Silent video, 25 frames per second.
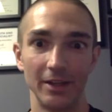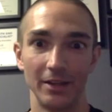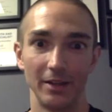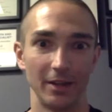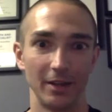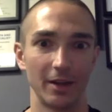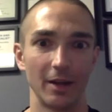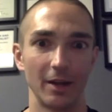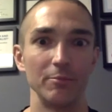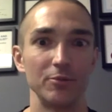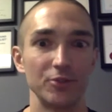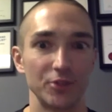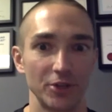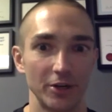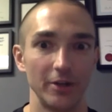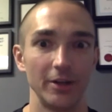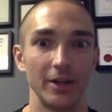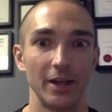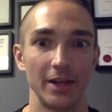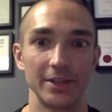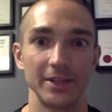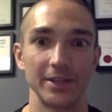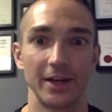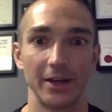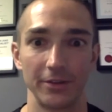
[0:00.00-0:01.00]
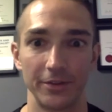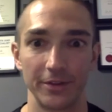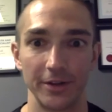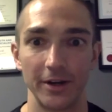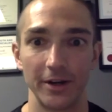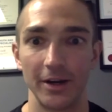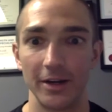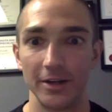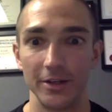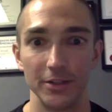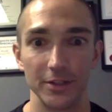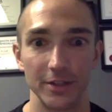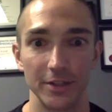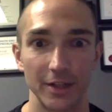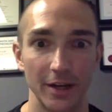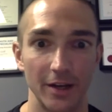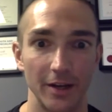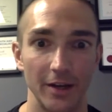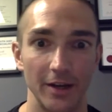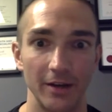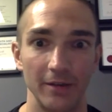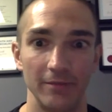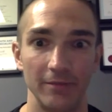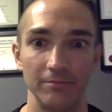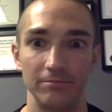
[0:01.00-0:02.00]
Like I'm sure that's out there.
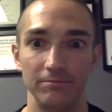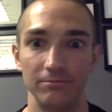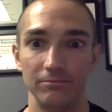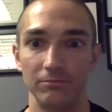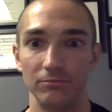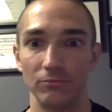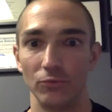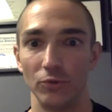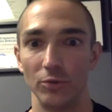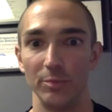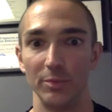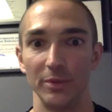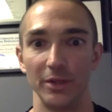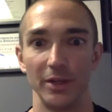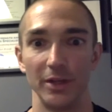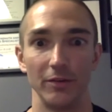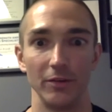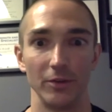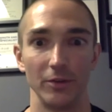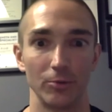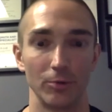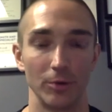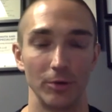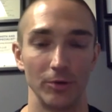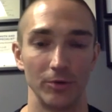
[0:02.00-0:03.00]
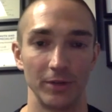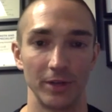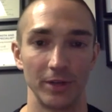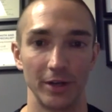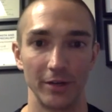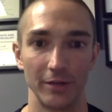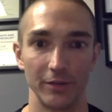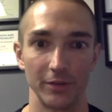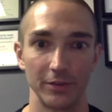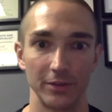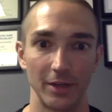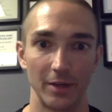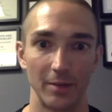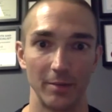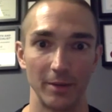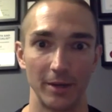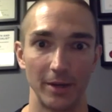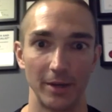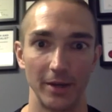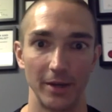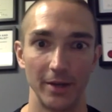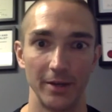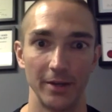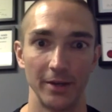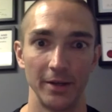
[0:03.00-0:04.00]
I wouldn't be able to quote that off the top of my
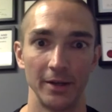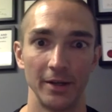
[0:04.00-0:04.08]
head,